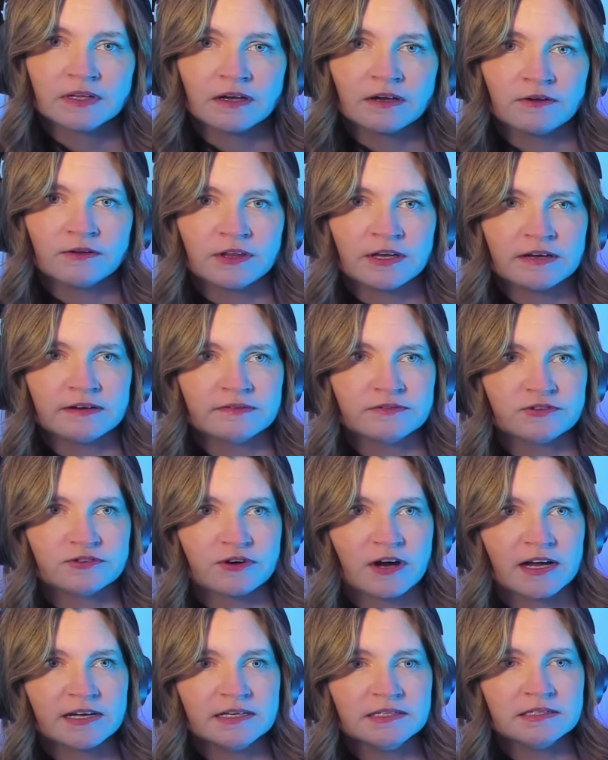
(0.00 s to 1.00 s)
Oh, they have
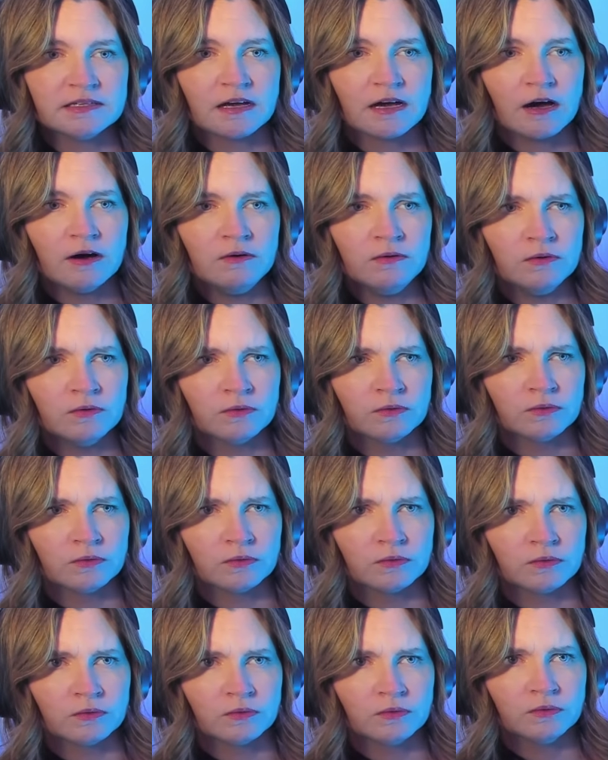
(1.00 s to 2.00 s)
dragon.
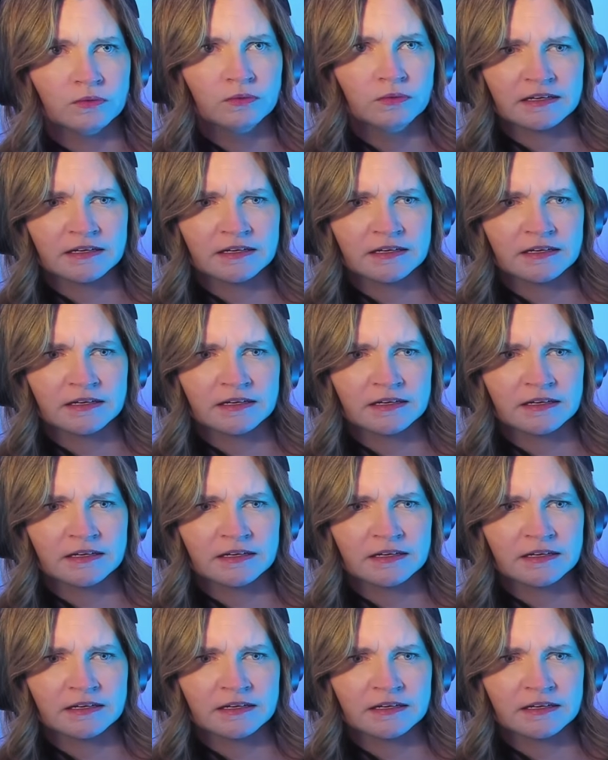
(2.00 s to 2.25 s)
Oh.